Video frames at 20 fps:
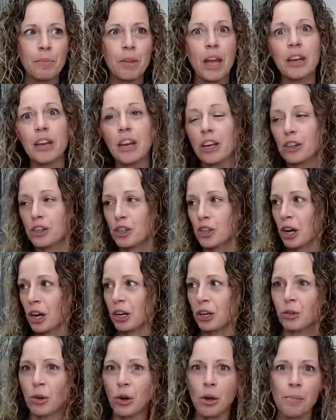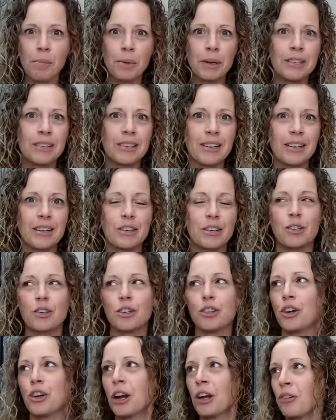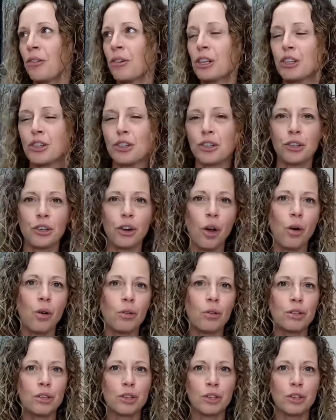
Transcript: and yet you're trying to grow a business or you're trying to reach your goals,